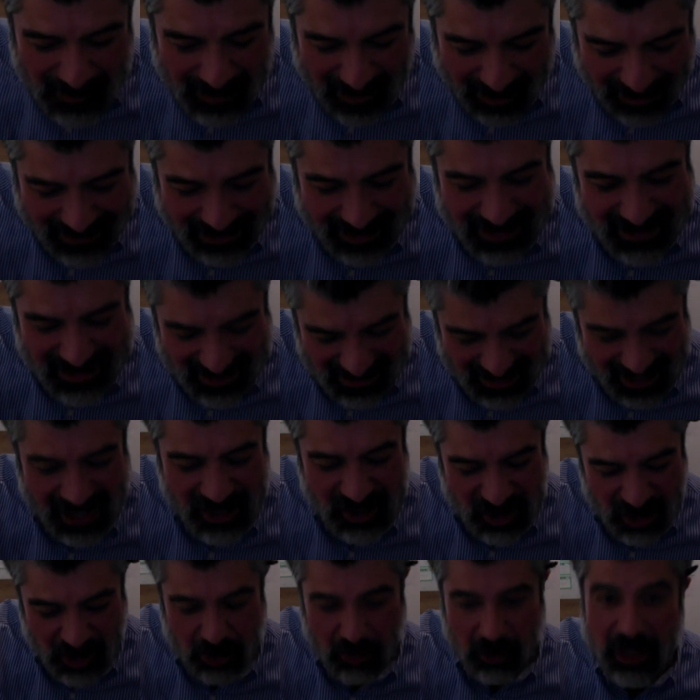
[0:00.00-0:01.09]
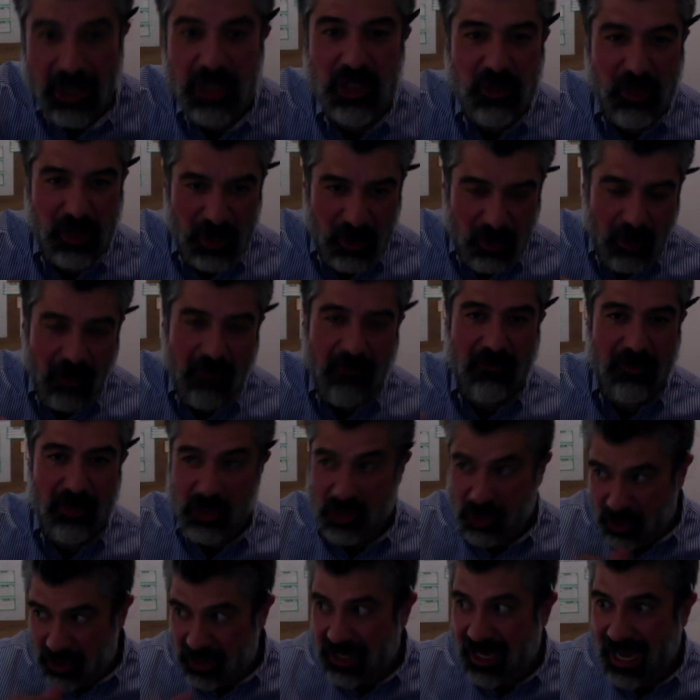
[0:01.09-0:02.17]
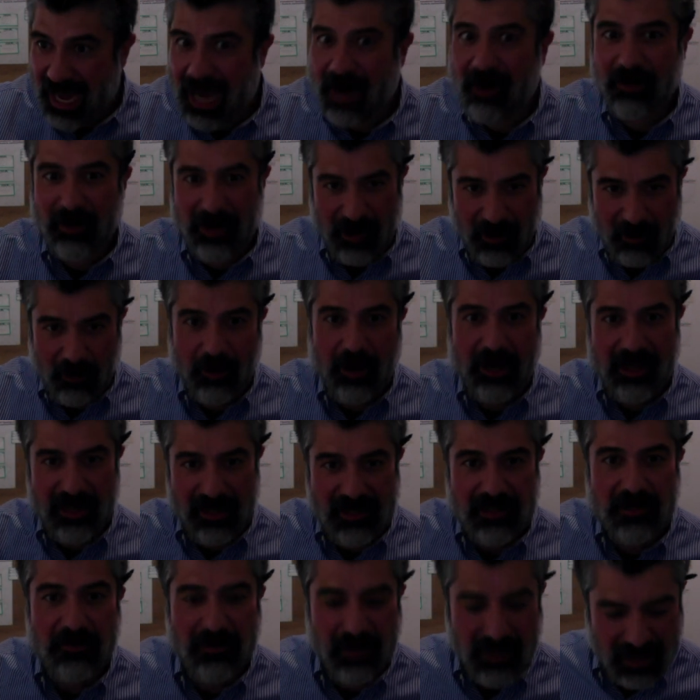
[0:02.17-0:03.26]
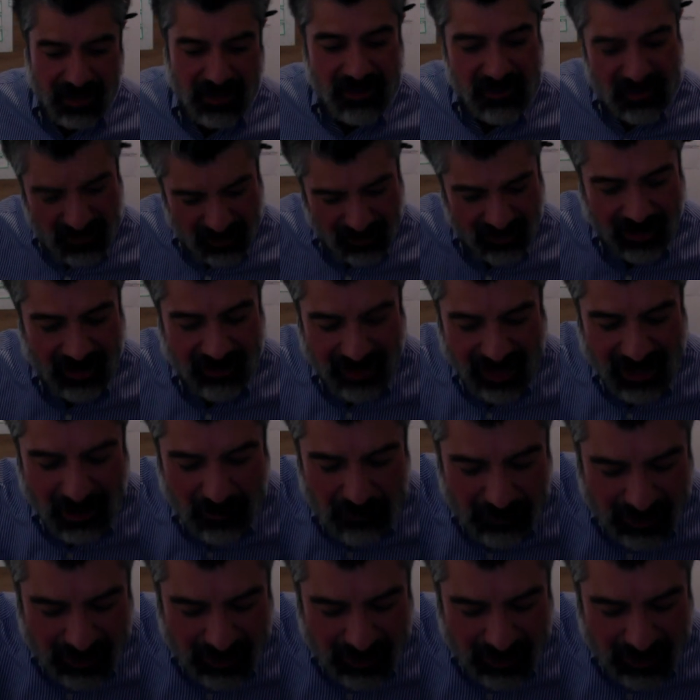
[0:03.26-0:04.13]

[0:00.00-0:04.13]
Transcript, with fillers: And then stage three is when you're officially out and ready to be so that they can